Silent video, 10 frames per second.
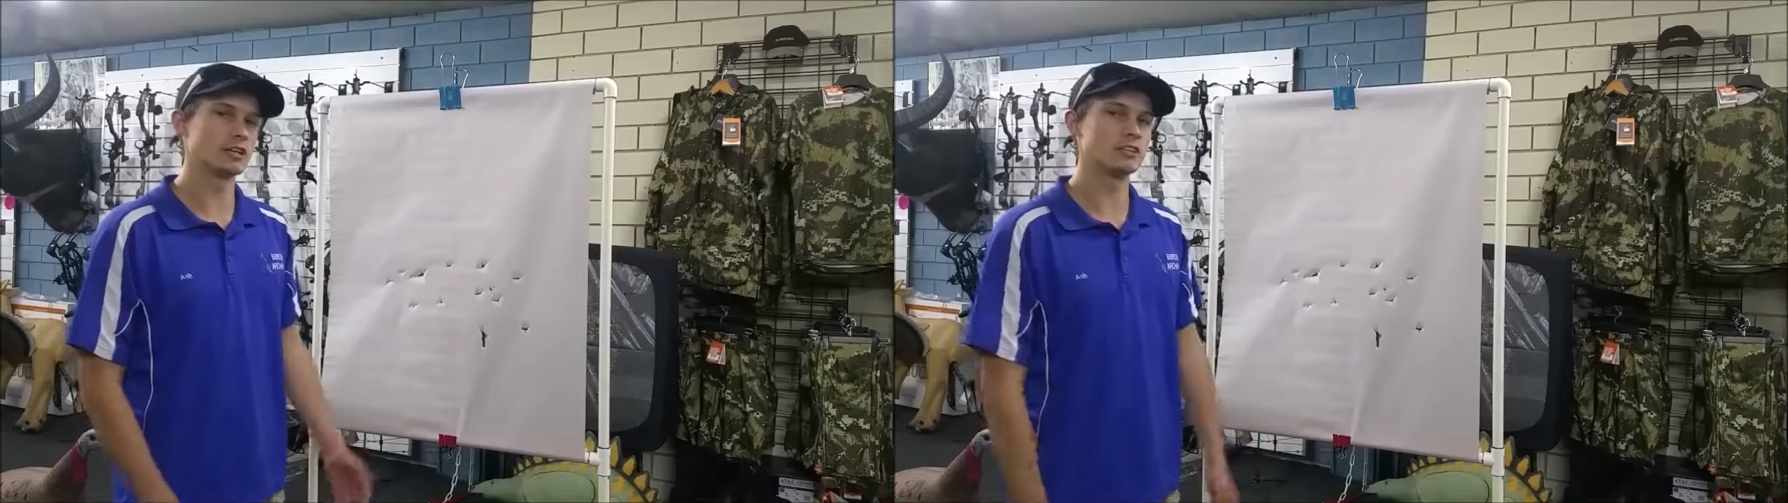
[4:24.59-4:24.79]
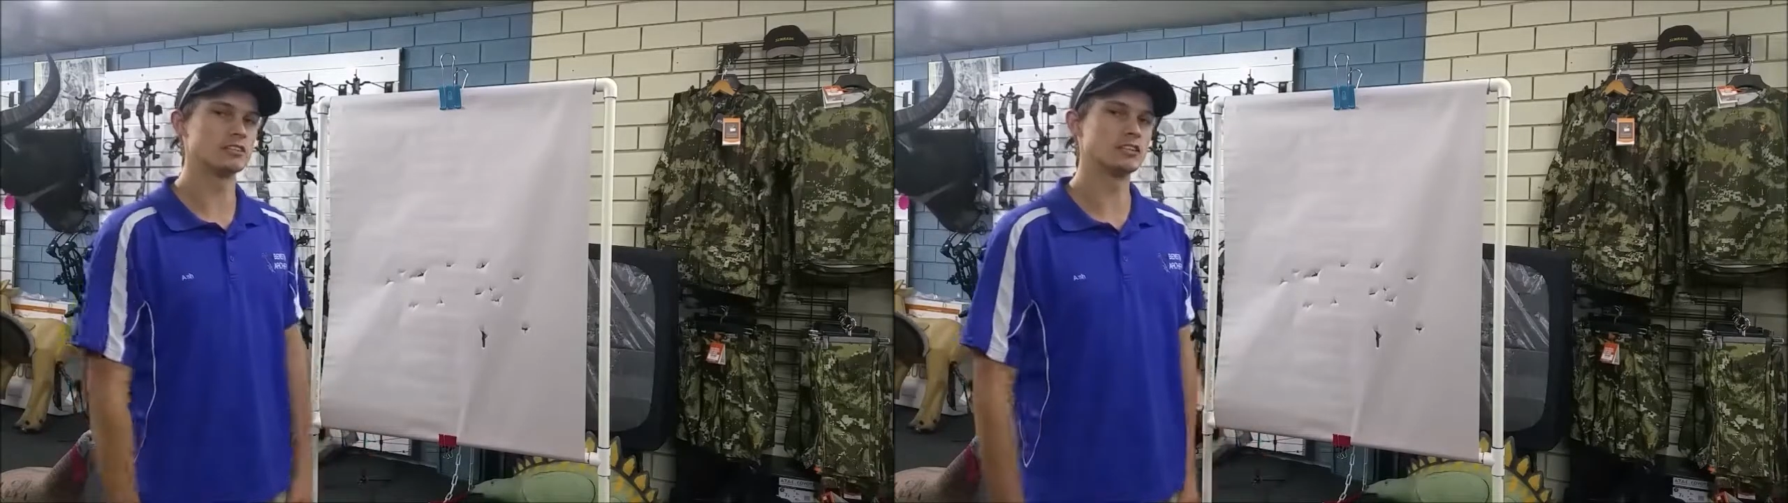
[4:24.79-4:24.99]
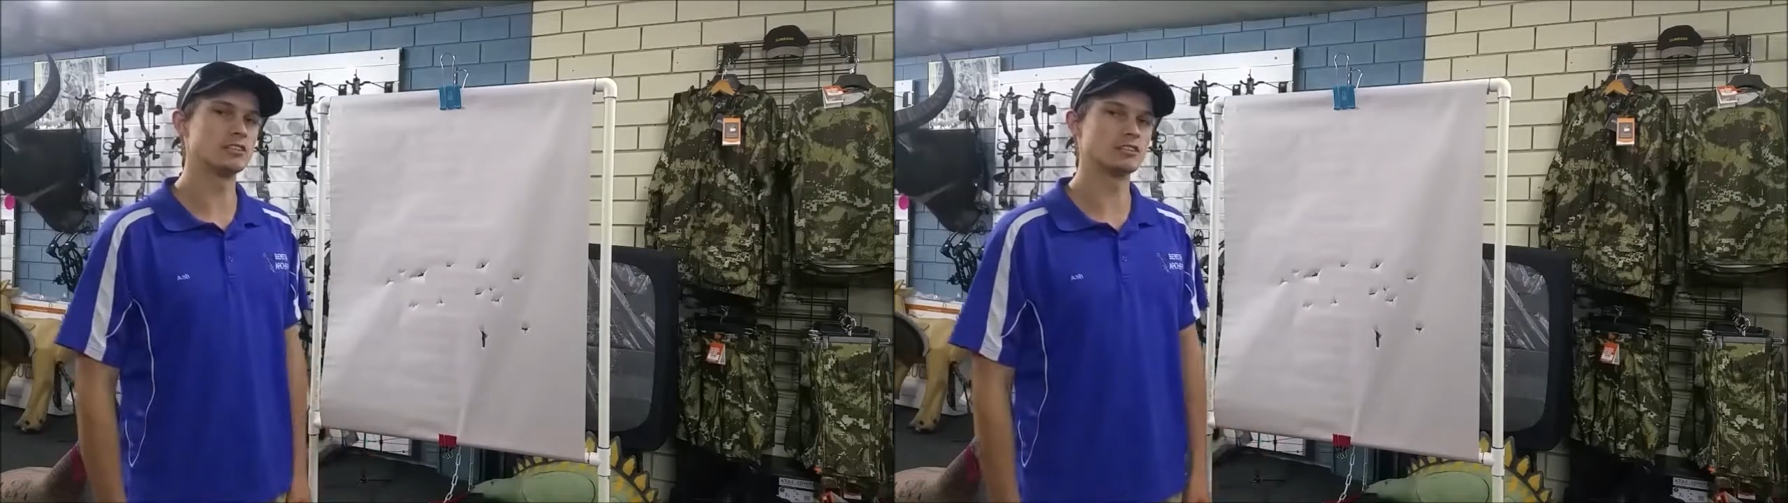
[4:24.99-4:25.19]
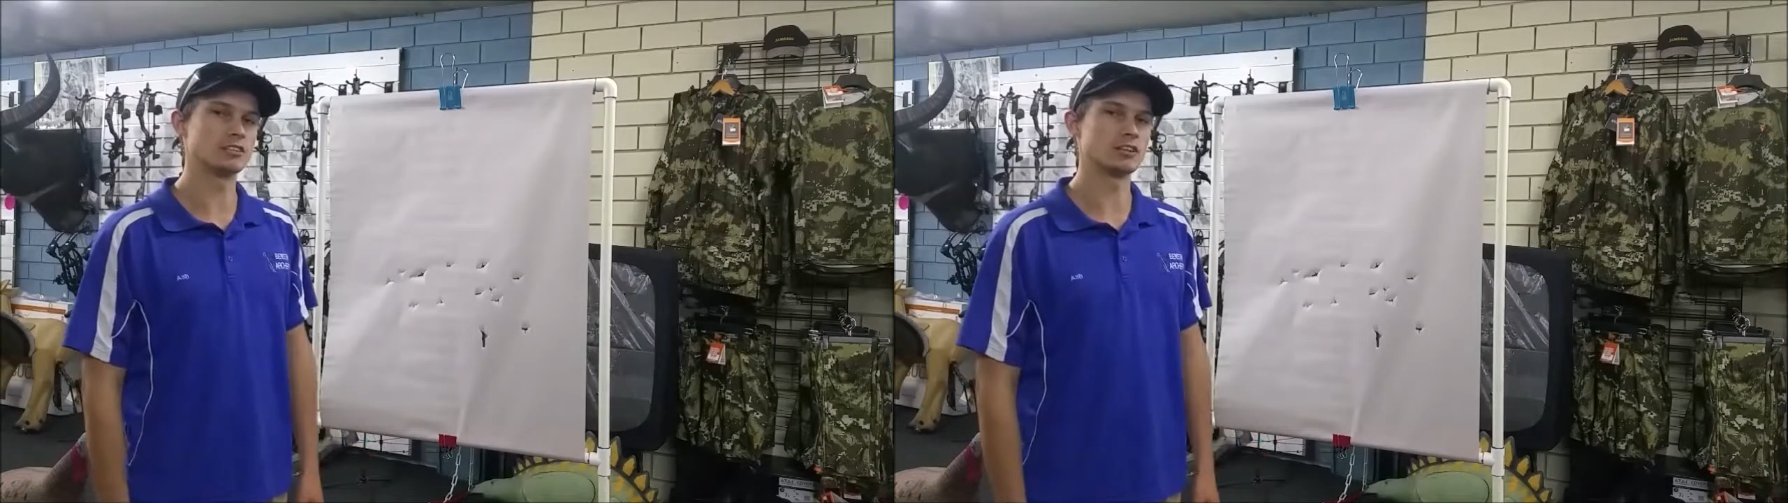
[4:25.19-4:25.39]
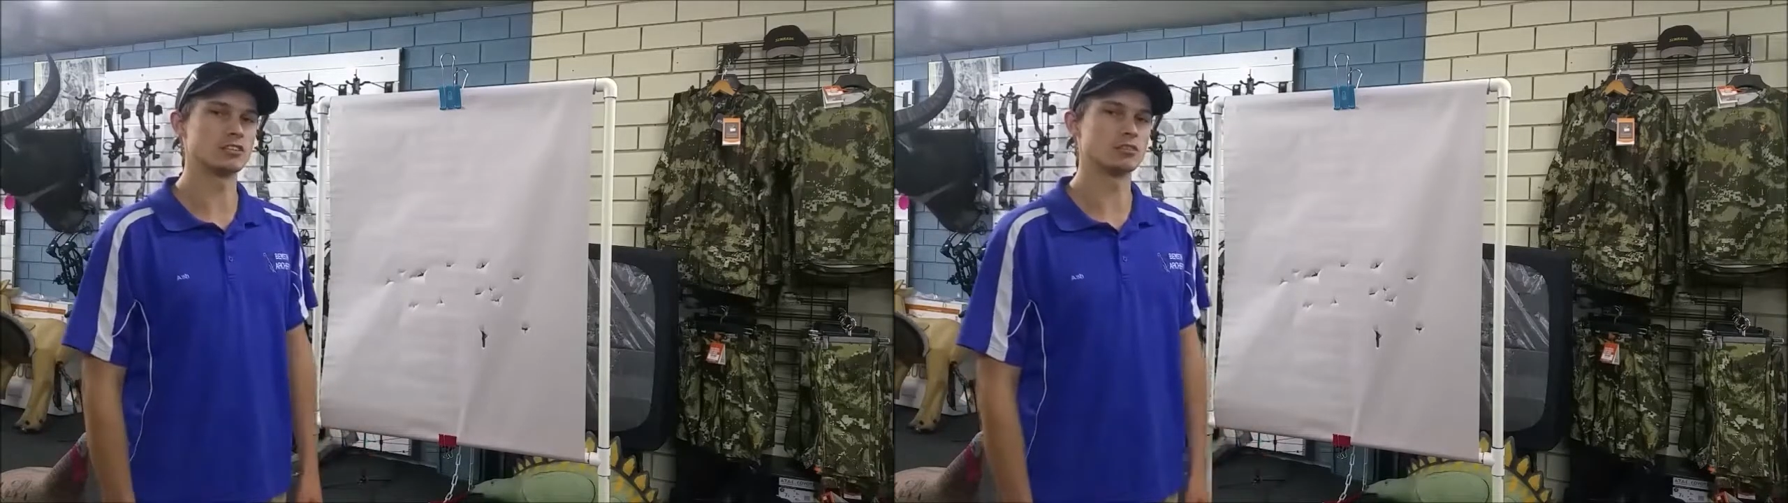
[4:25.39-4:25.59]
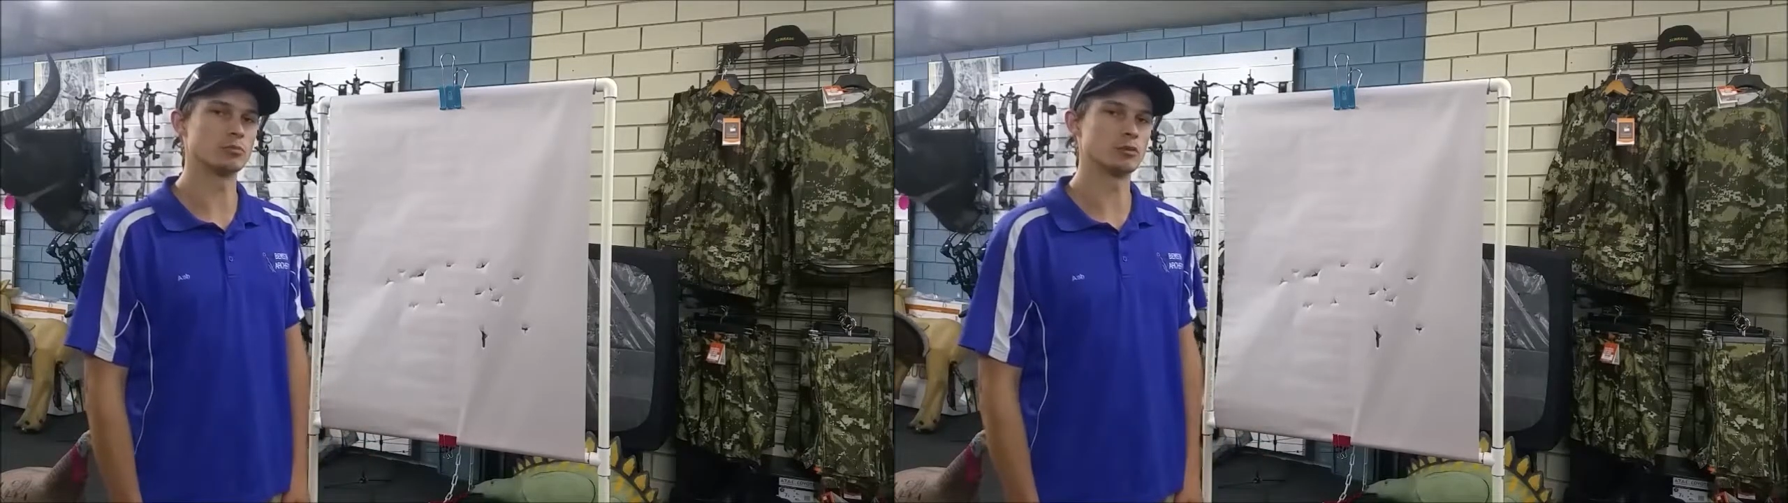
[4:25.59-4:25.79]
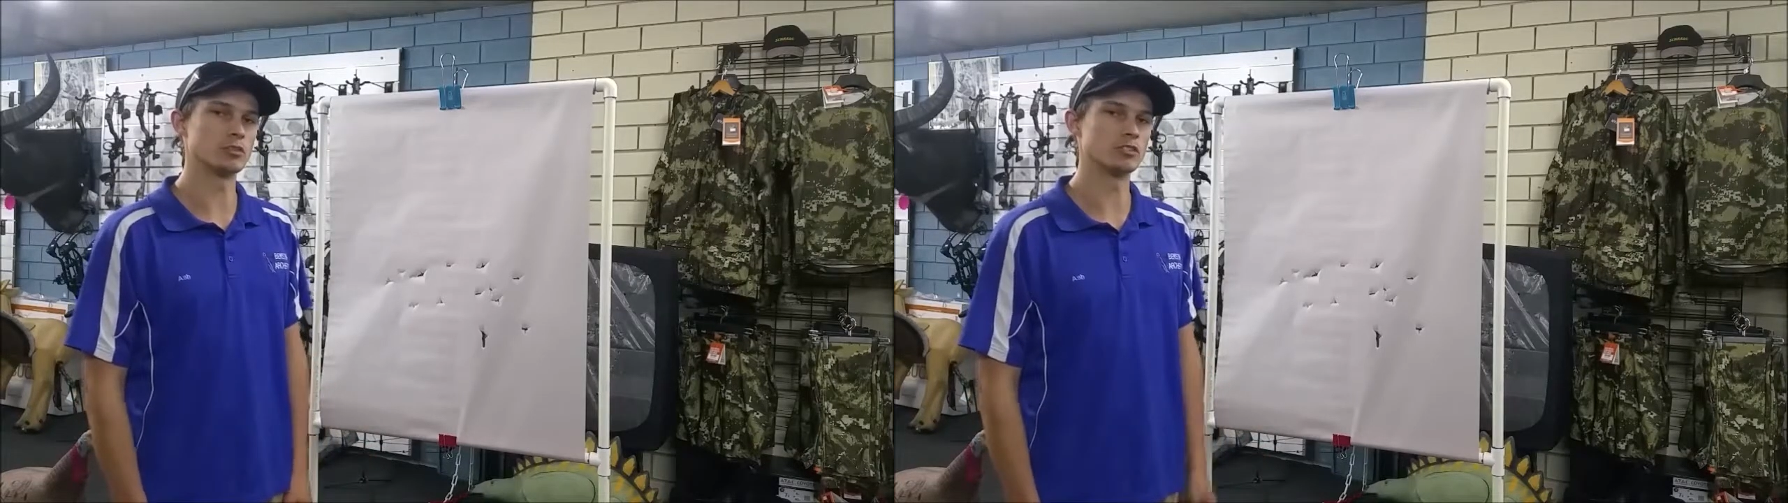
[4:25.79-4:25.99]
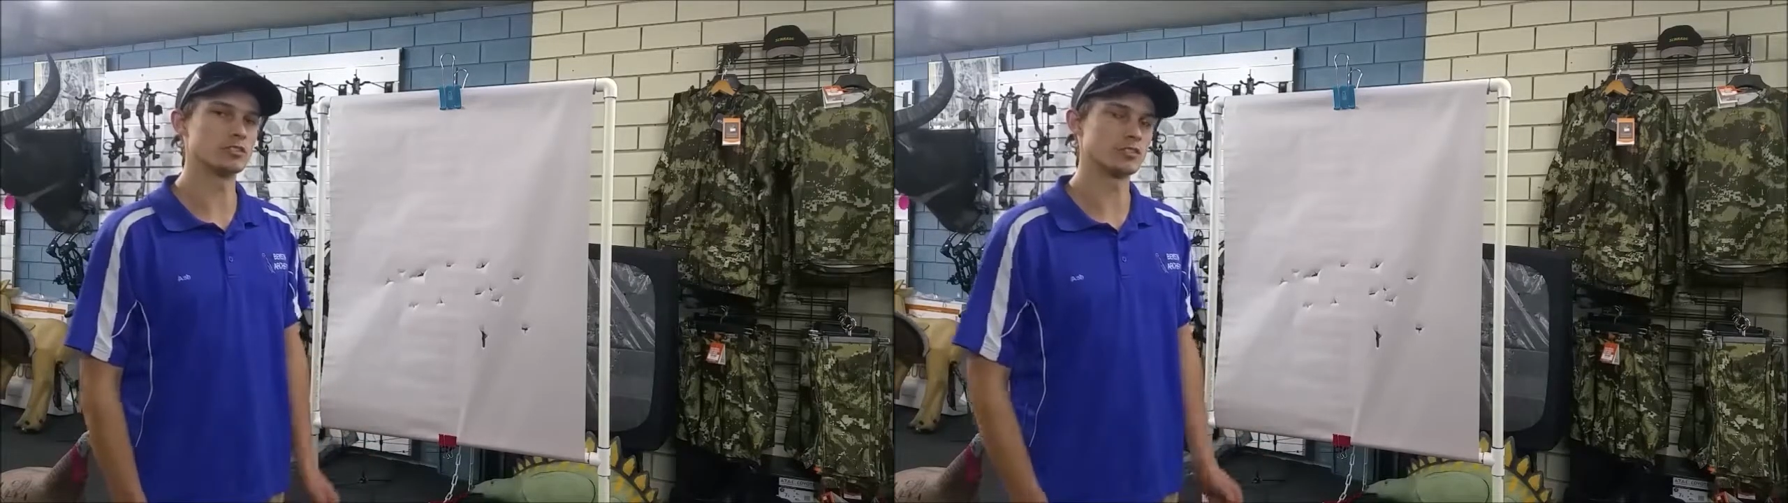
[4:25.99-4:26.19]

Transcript: it is the nature of the beast.